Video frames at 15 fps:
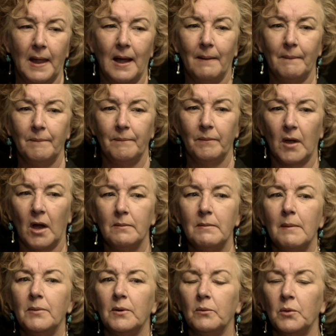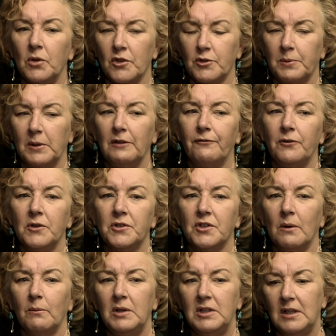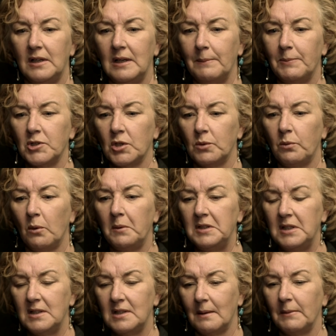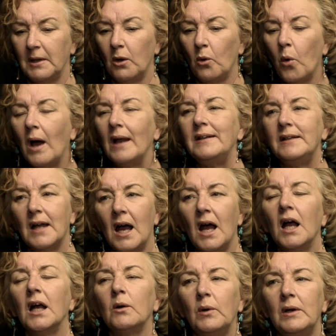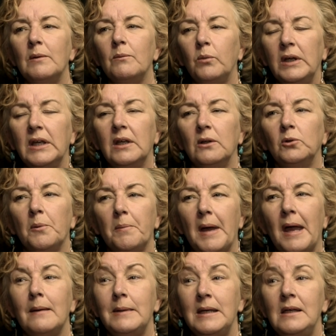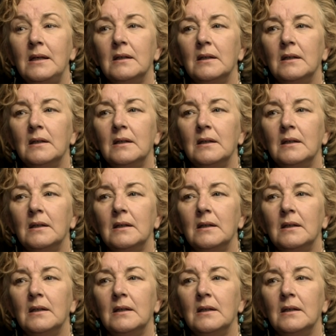I remember with Offspring, the first time we did an episode where we did something quite dark when we killed a baby.